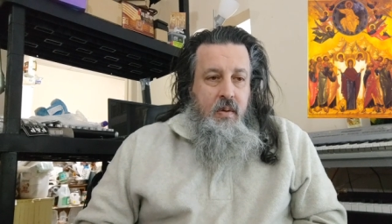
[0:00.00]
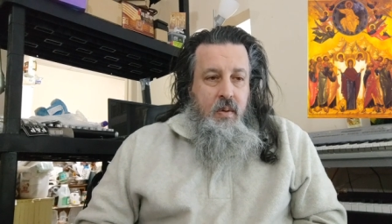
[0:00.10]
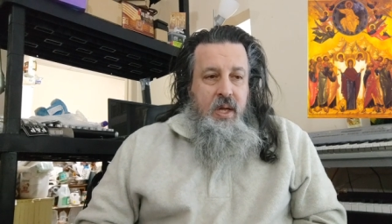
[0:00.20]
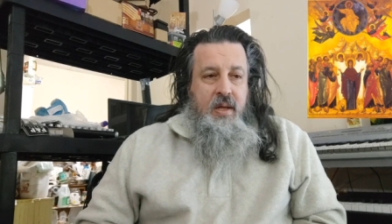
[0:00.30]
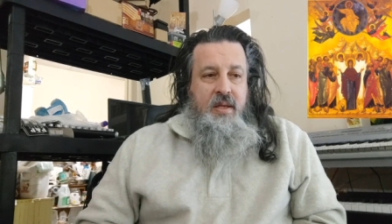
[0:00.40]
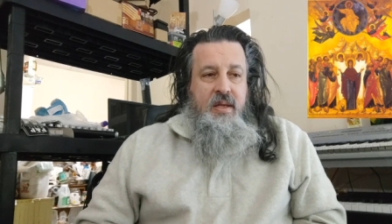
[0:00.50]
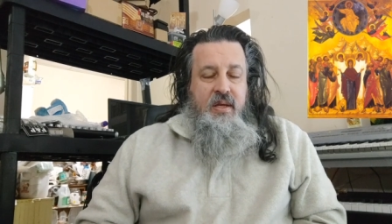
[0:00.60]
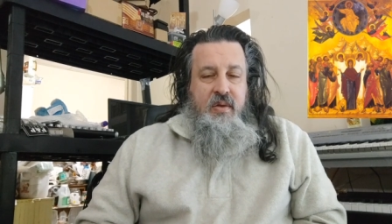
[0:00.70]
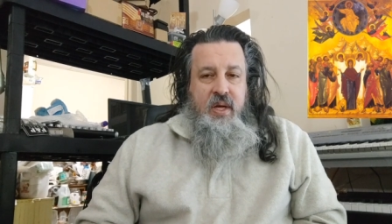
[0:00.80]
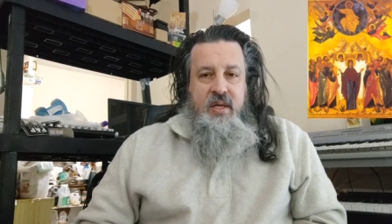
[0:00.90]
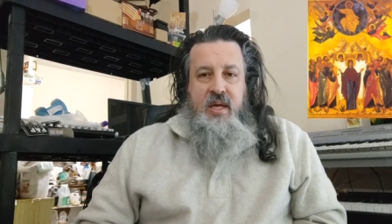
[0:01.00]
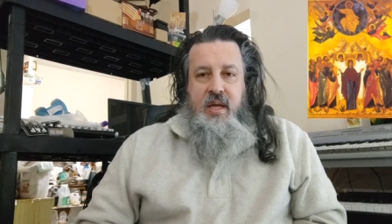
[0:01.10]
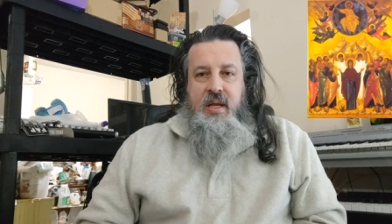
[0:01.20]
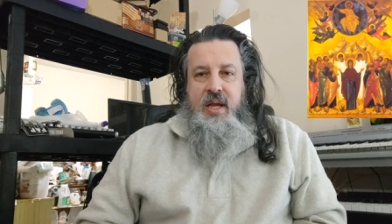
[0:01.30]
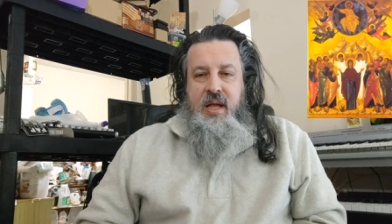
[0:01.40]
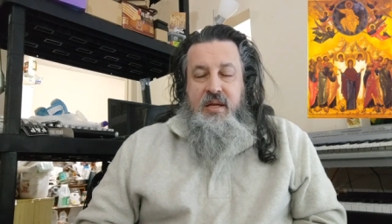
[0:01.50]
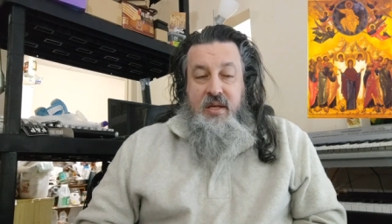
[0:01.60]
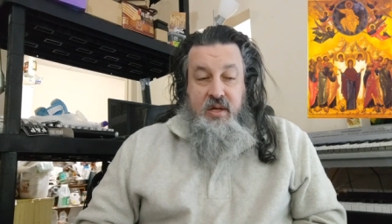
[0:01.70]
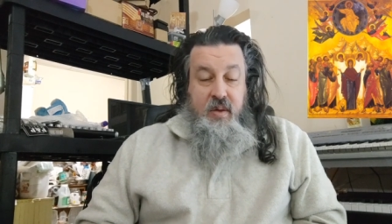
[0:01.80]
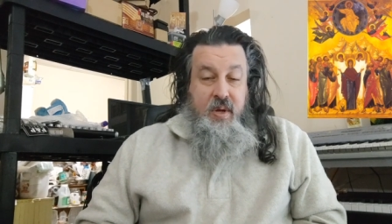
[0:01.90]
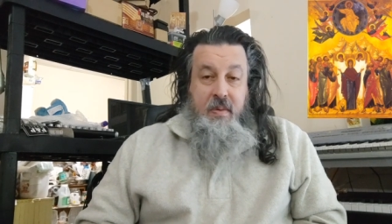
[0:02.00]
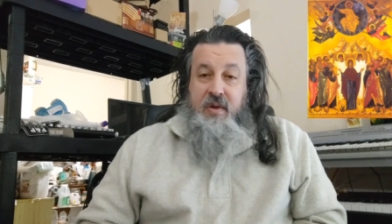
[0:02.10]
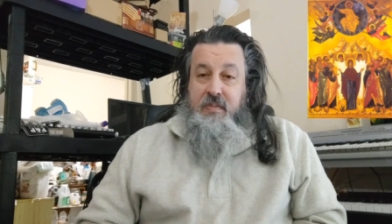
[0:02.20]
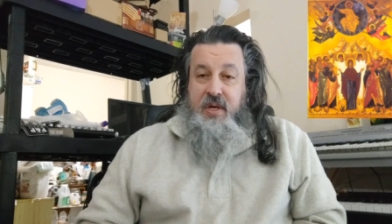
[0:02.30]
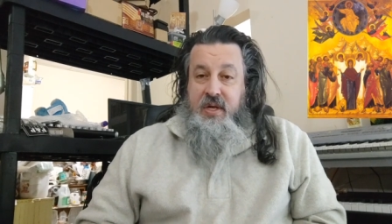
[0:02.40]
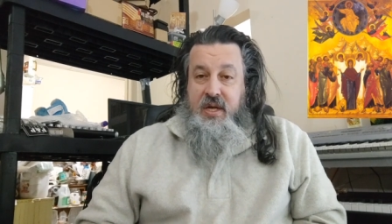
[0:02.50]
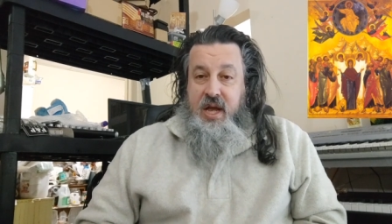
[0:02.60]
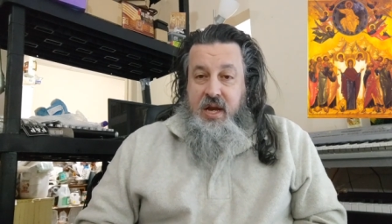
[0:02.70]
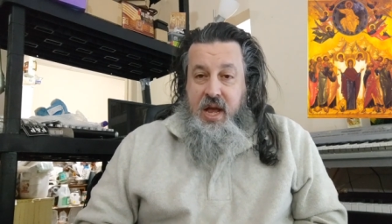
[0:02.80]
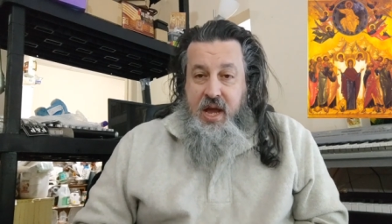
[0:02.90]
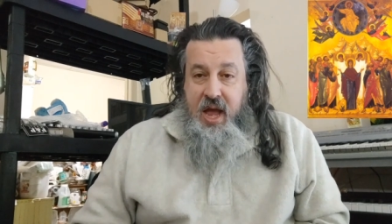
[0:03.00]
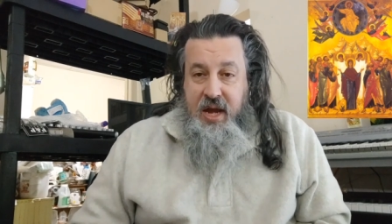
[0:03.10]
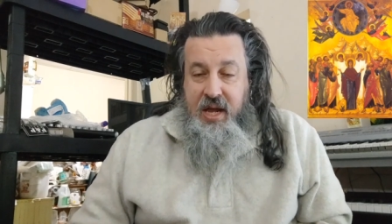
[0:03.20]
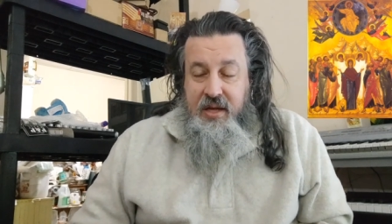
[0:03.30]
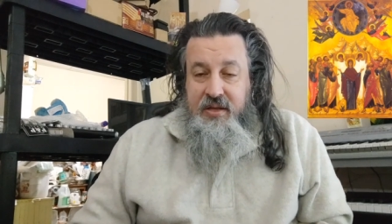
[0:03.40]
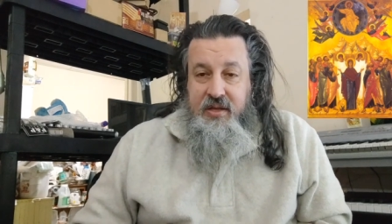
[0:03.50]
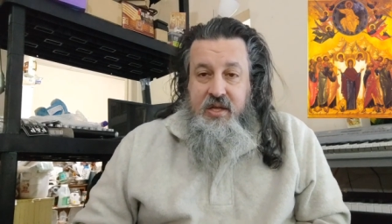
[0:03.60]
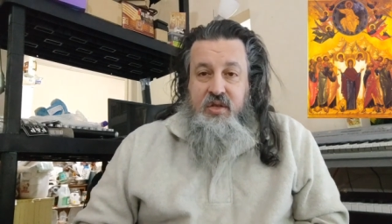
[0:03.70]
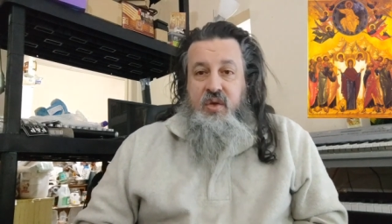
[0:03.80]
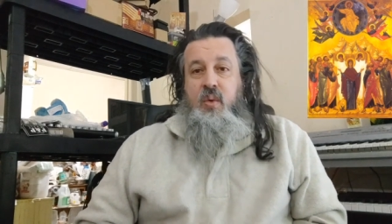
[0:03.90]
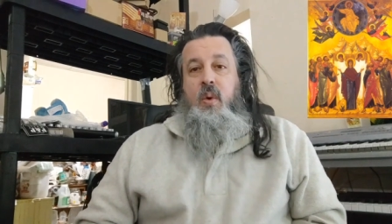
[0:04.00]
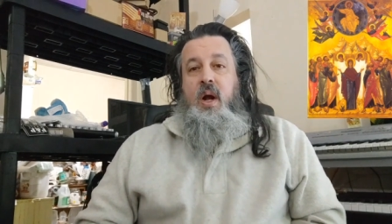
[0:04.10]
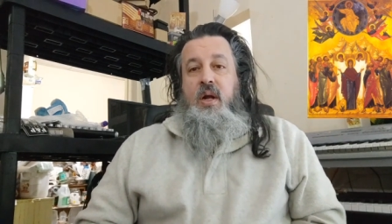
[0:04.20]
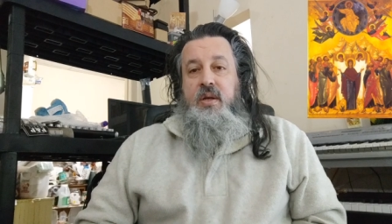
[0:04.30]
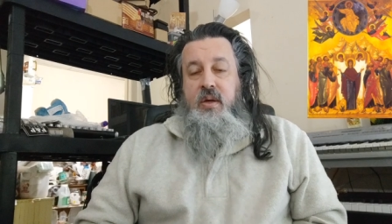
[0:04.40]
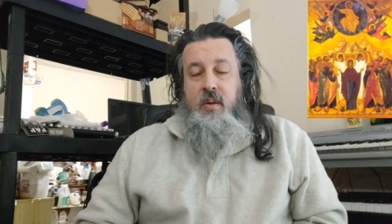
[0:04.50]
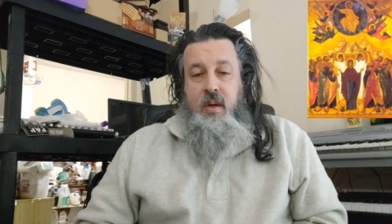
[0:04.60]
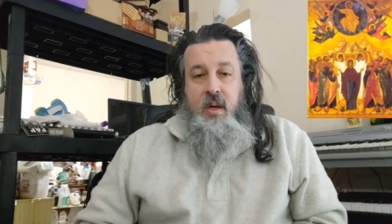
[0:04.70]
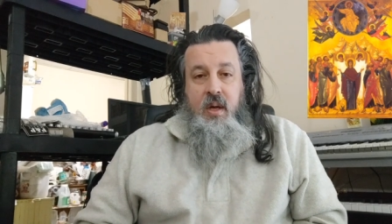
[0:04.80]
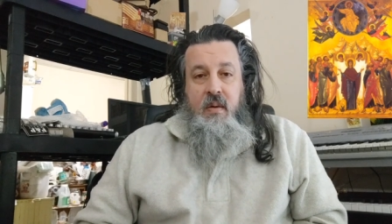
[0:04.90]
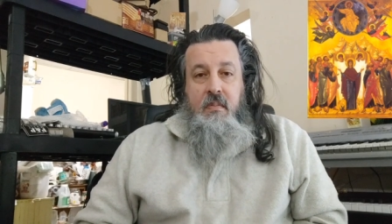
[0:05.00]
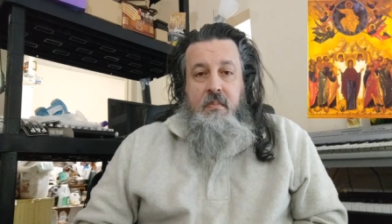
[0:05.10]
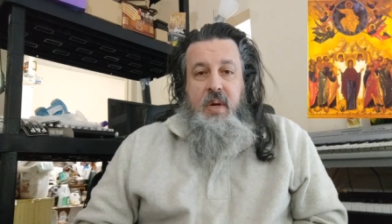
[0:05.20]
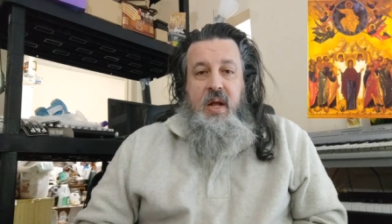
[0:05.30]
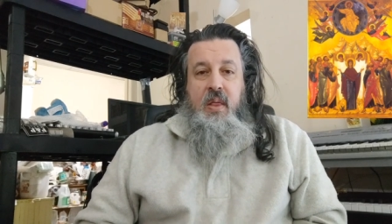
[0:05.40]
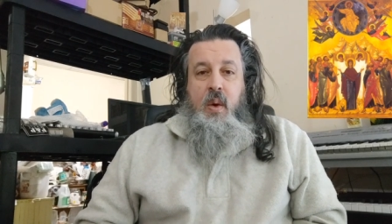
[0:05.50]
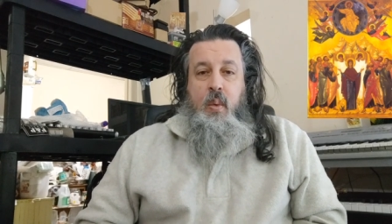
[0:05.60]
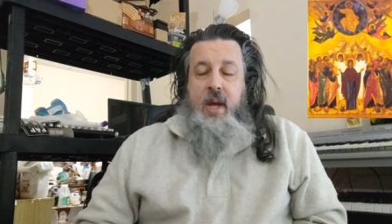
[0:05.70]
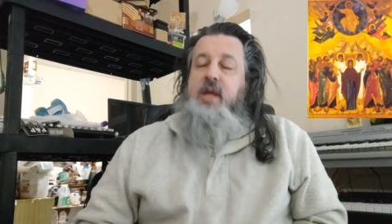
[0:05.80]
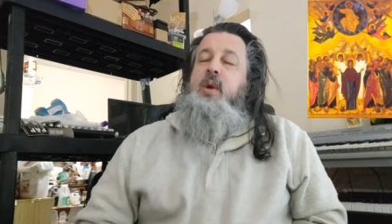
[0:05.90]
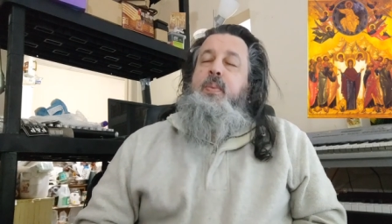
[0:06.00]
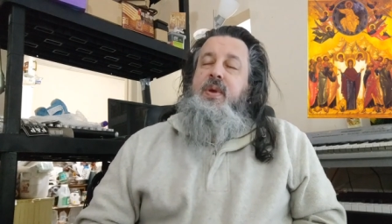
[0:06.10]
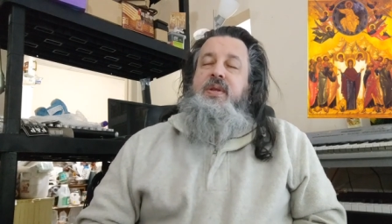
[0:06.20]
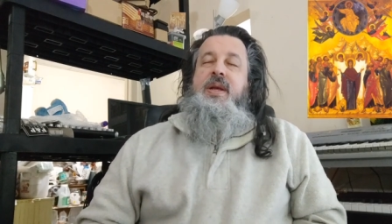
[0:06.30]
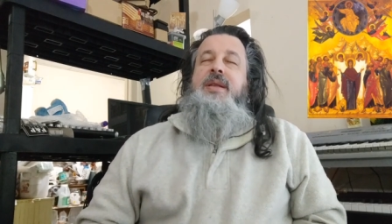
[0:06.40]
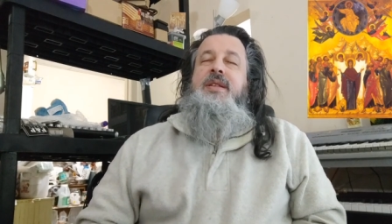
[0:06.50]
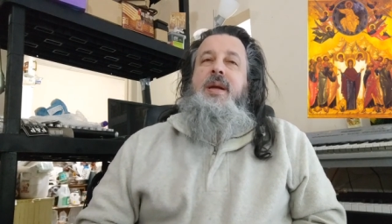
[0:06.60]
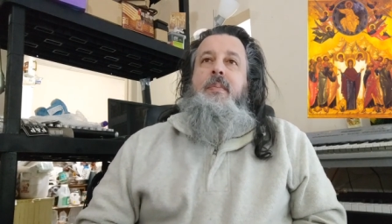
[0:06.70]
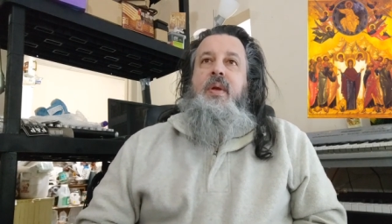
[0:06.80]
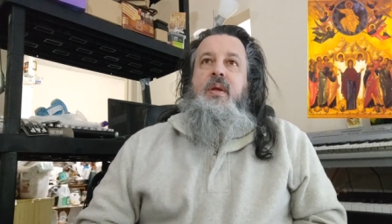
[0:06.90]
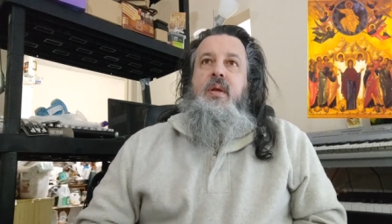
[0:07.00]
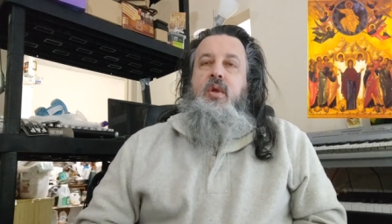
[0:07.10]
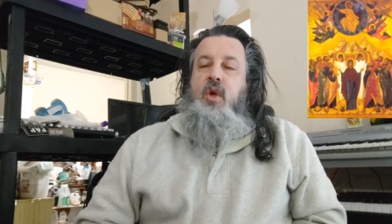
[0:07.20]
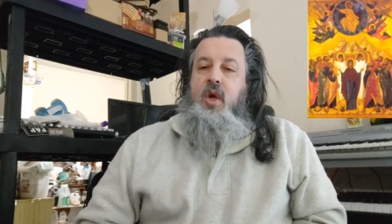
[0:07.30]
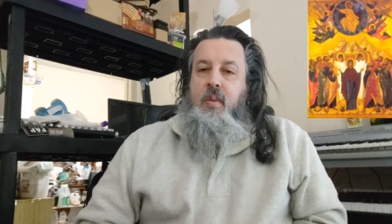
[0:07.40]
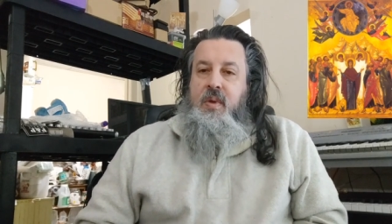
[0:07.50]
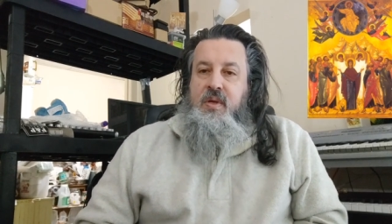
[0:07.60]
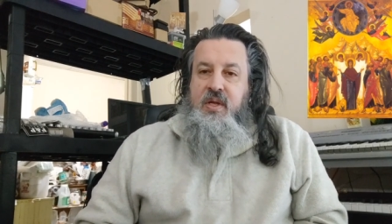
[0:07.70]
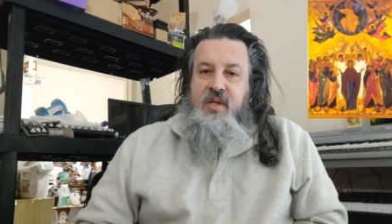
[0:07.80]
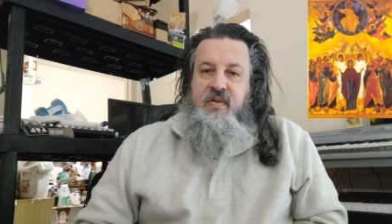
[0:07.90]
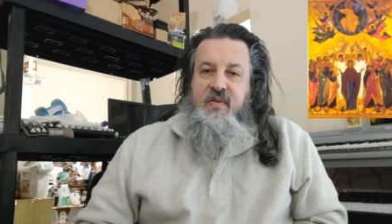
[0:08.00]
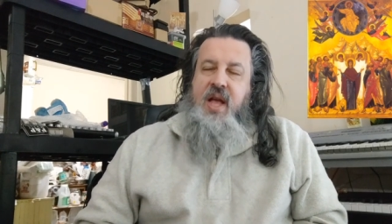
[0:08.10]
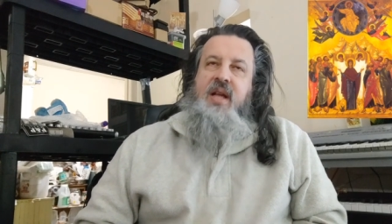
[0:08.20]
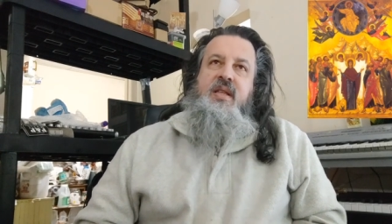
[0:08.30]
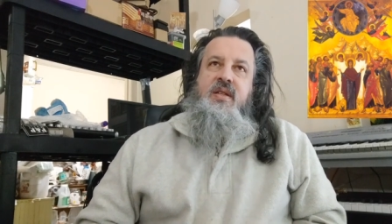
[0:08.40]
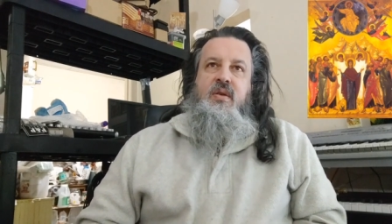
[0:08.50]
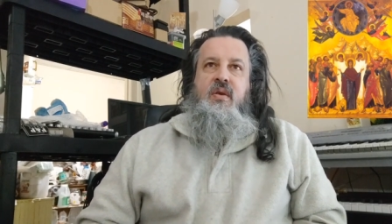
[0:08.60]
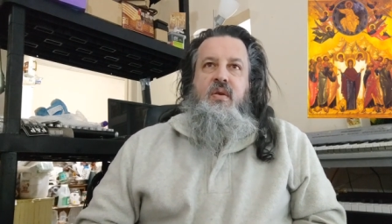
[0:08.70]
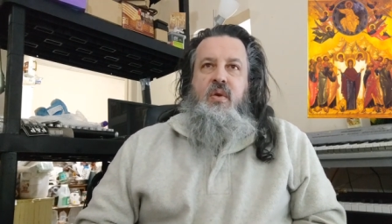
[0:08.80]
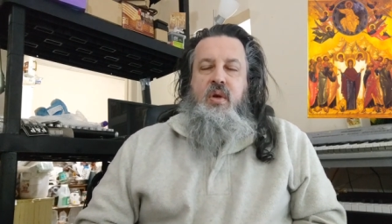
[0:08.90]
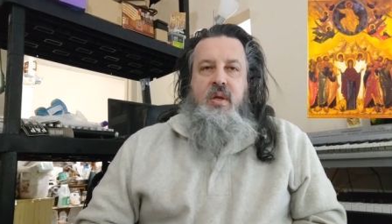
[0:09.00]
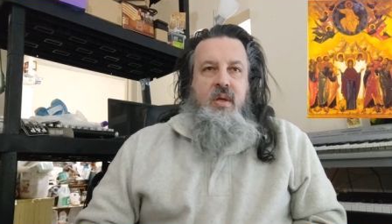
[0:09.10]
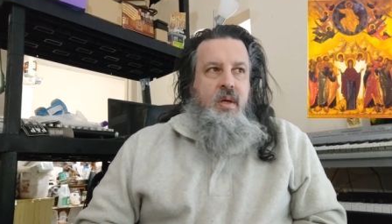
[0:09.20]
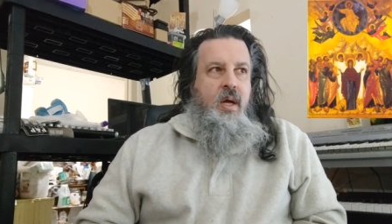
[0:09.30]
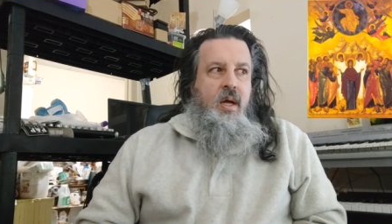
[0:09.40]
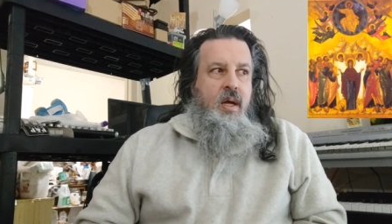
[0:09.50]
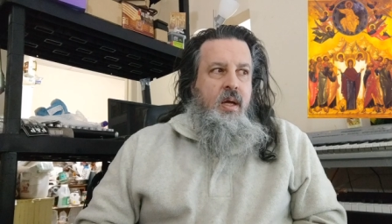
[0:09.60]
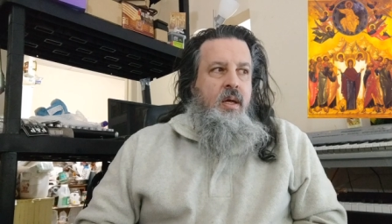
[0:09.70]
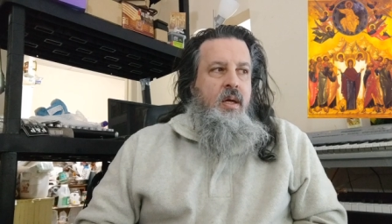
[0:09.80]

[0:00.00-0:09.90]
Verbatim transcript: Well, does your intel analysis, you can come up with as much analysis as you want to, but the way you present something determines its effect. So you can uh,